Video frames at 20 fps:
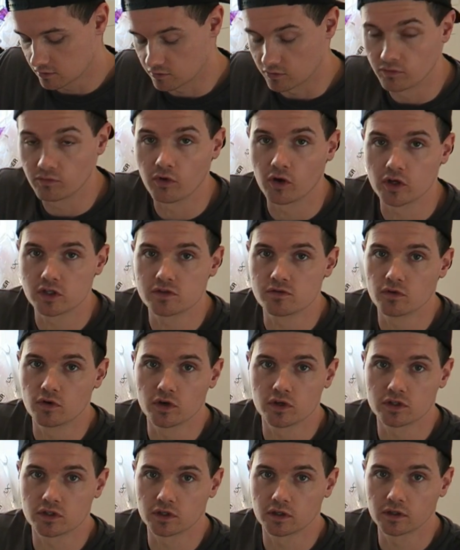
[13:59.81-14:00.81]
and vice
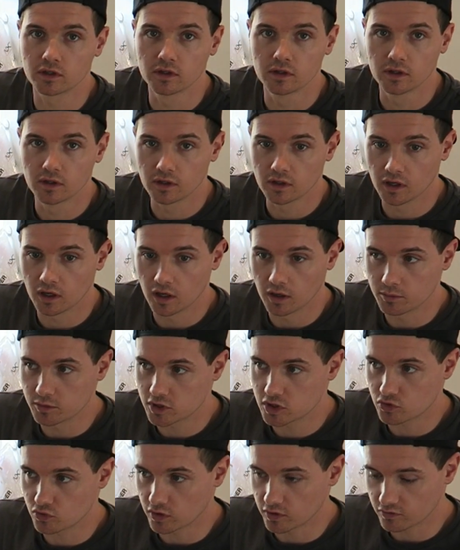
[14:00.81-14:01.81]
versa.
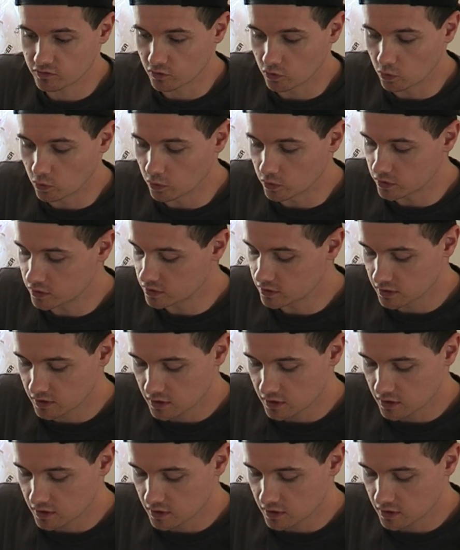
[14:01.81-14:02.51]
It's straightforward.